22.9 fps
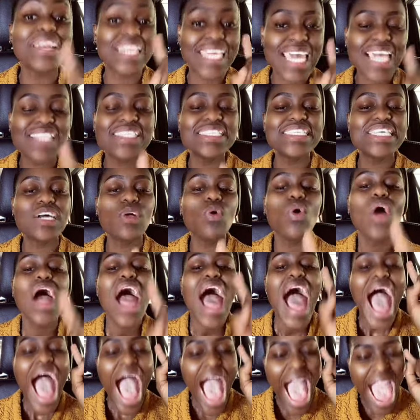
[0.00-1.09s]
But yet still,
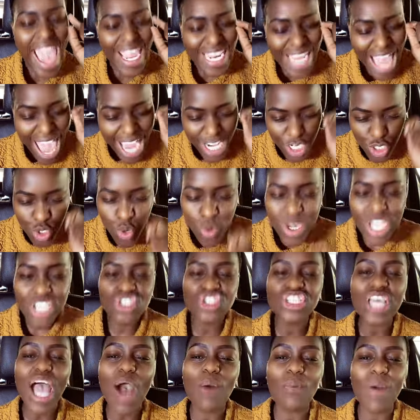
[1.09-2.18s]
I took a
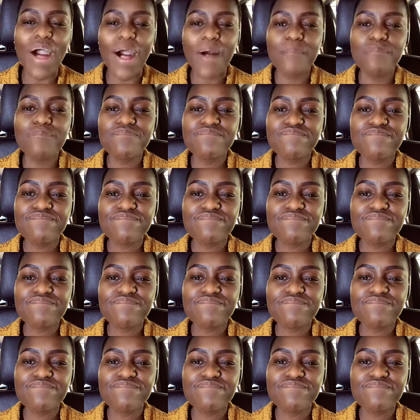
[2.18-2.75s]
shower.